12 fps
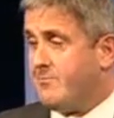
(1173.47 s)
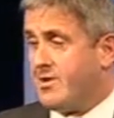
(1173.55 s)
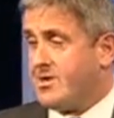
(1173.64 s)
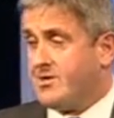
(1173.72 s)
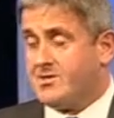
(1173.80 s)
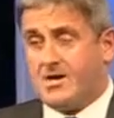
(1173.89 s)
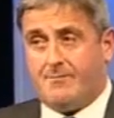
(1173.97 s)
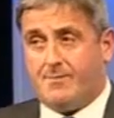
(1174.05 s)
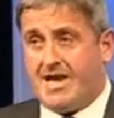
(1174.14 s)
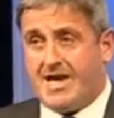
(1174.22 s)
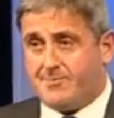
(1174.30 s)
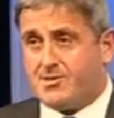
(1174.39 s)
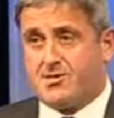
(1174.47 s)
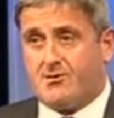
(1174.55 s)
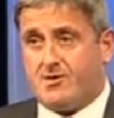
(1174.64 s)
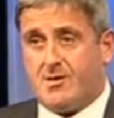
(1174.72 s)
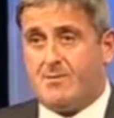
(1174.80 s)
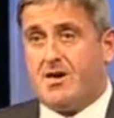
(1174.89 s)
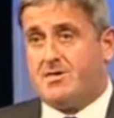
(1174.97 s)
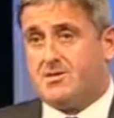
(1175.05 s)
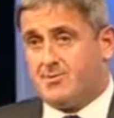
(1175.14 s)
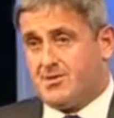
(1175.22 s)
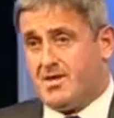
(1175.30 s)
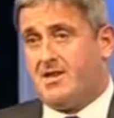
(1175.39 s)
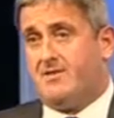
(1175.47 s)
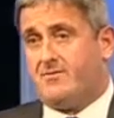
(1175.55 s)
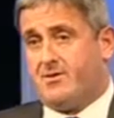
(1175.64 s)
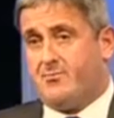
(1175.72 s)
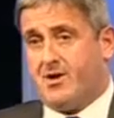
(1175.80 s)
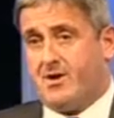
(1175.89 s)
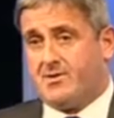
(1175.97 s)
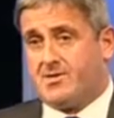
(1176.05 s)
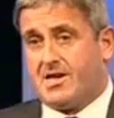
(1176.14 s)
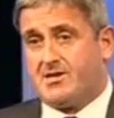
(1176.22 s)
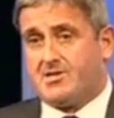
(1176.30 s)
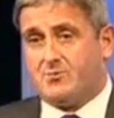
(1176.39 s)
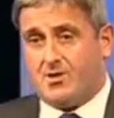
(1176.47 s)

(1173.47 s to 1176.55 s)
because I've been absolutely amazed, particularly from the private sector,